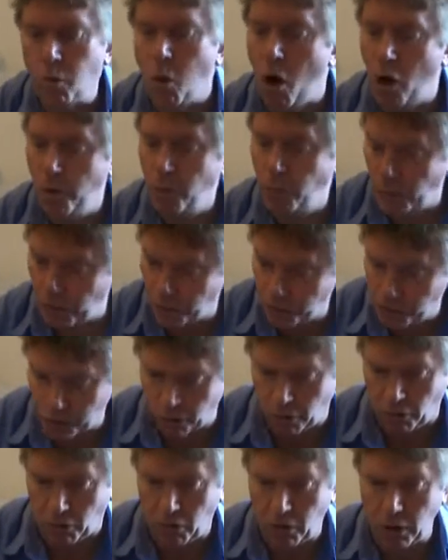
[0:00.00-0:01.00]
One was
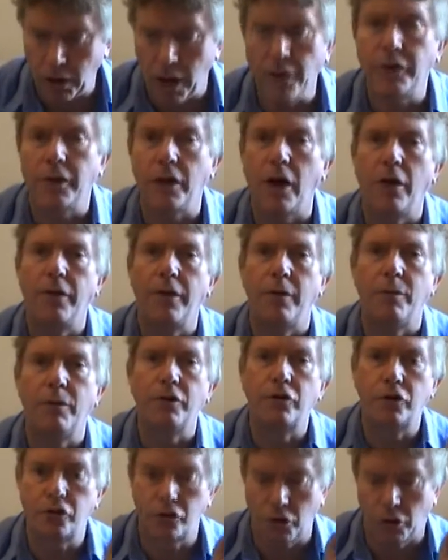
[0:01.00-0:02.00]
tall and the other
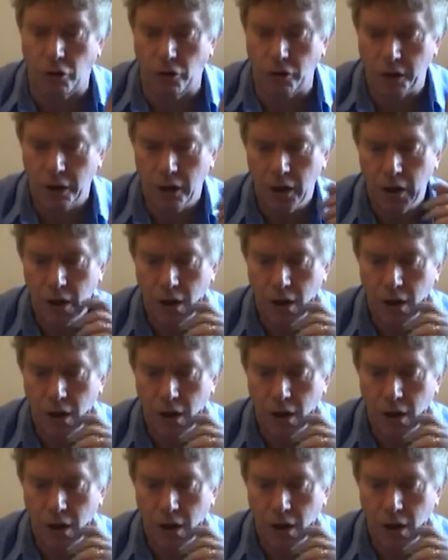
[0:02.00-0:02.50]
was short,